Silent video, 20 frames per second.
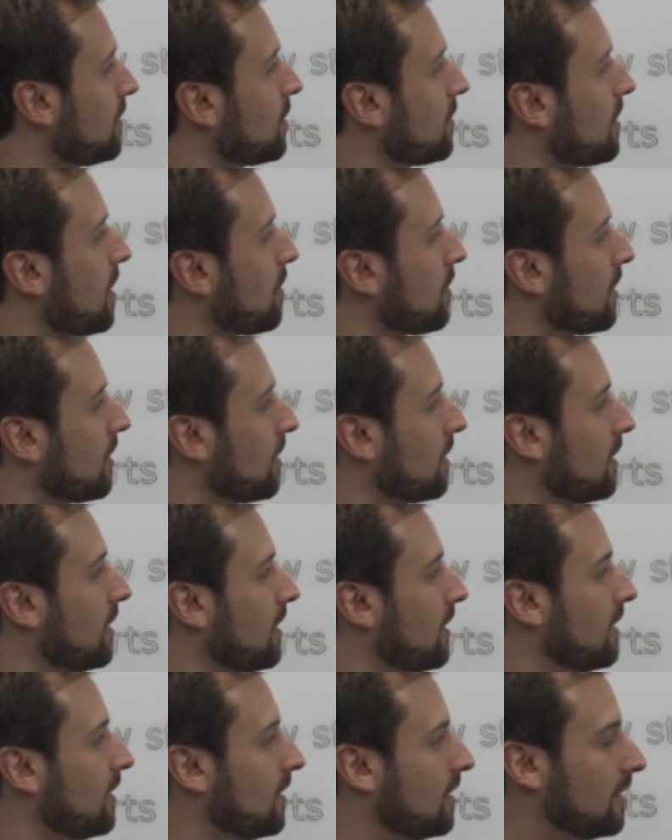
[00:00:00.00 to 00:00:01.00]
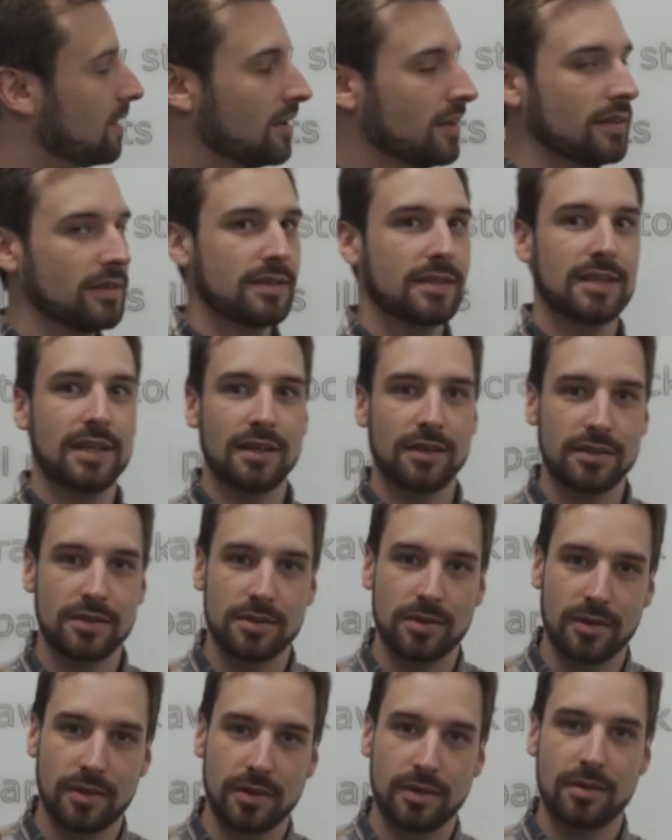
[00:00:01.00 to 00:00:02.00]
you remember the Skittle
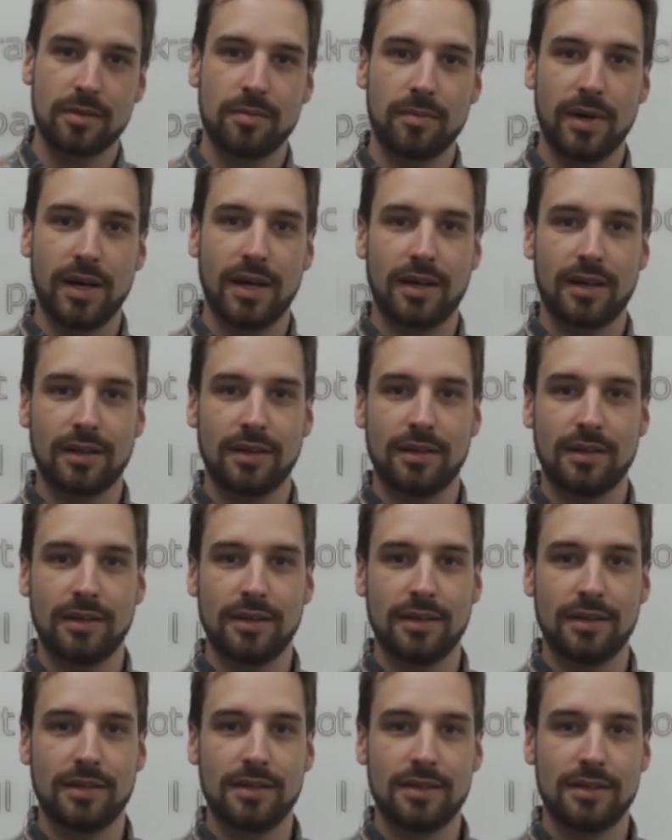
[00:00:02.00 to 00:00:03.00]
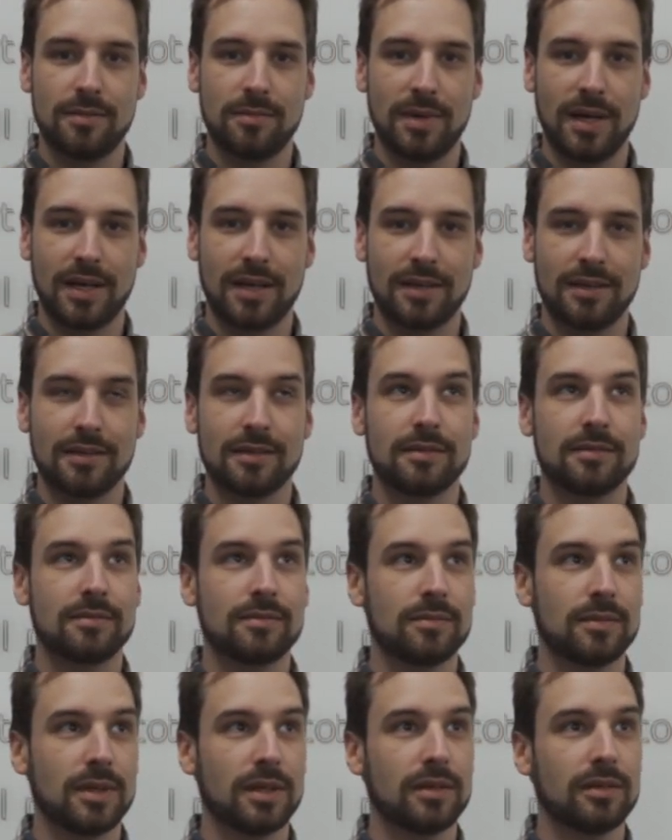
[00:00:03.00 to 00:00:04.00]
sorter back in
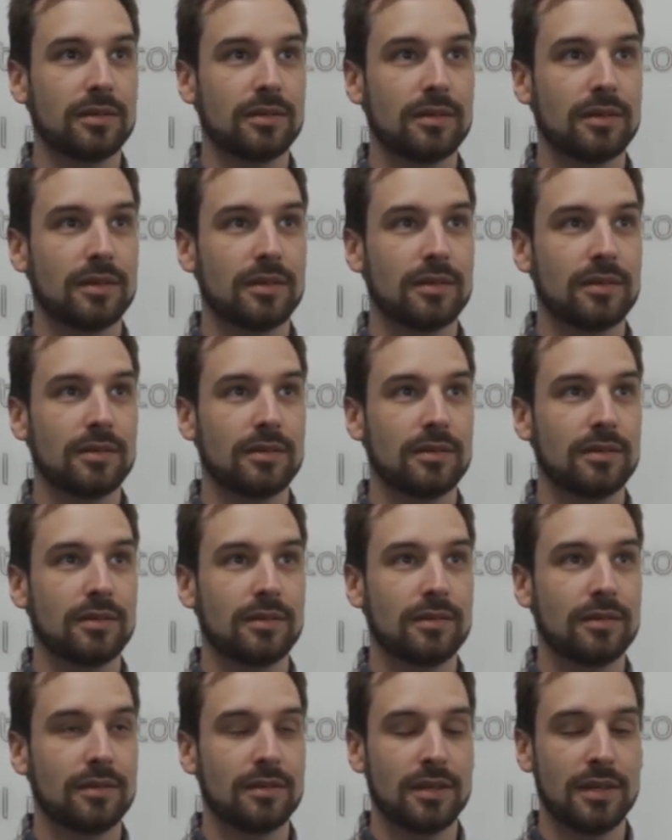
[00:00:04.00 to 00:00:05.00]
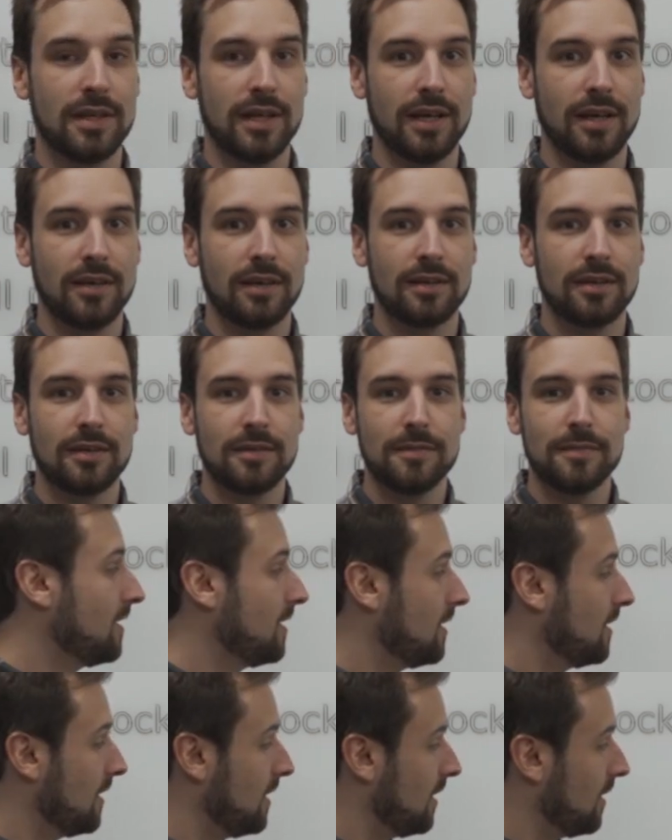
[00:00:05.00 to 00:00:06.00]
well, the day,
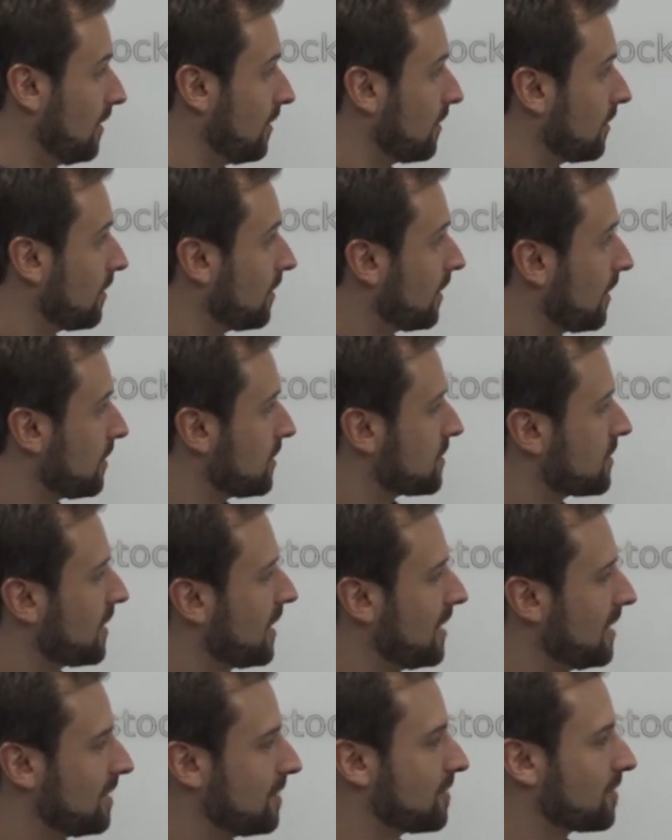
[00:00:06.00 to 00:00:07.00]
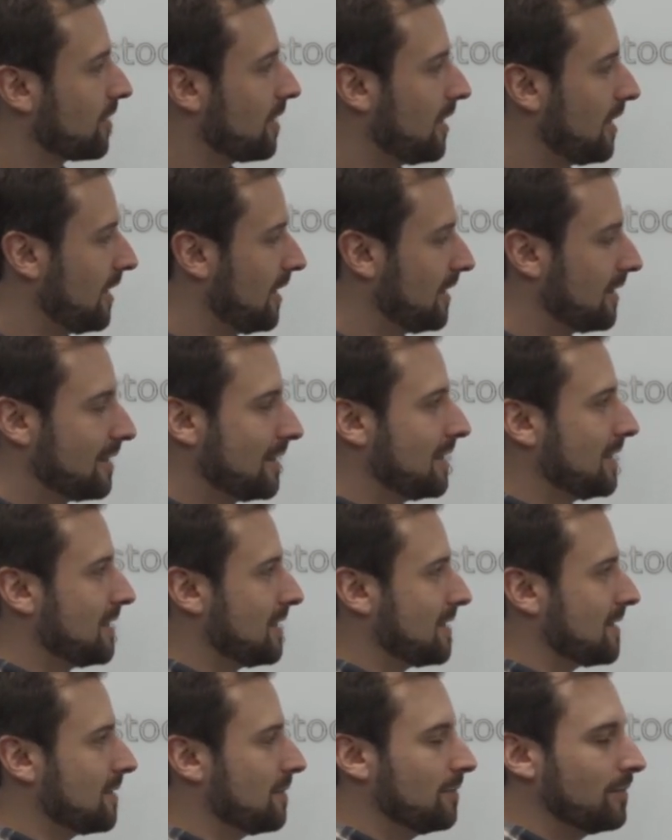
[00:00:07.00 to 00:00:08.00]
I was trying to draw
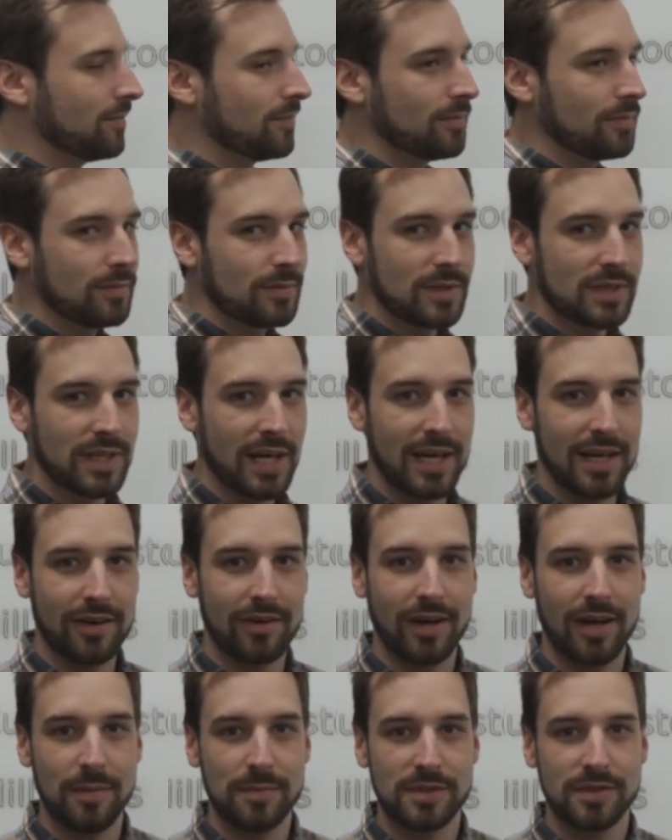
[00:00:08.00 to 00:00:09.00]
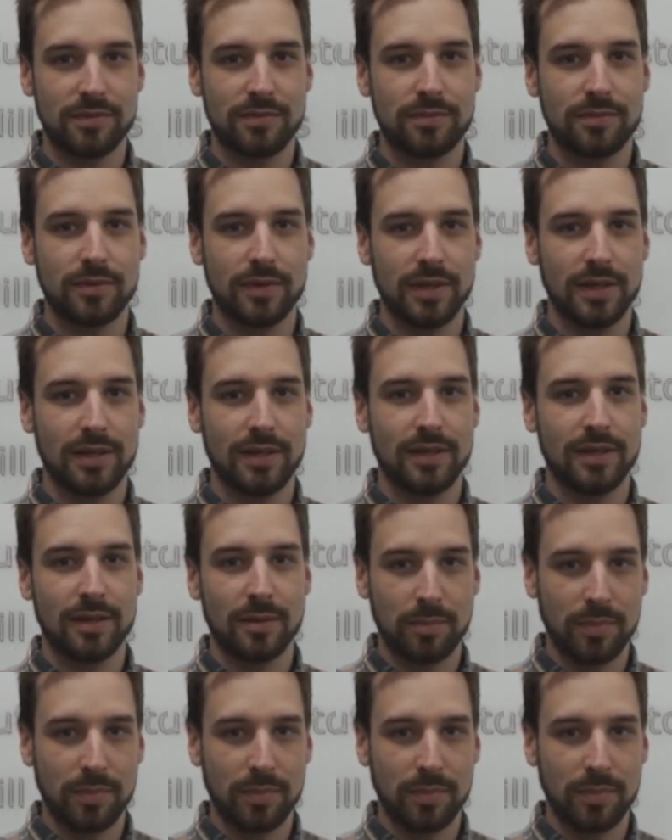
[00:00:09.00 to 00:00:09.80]
some diagrams of the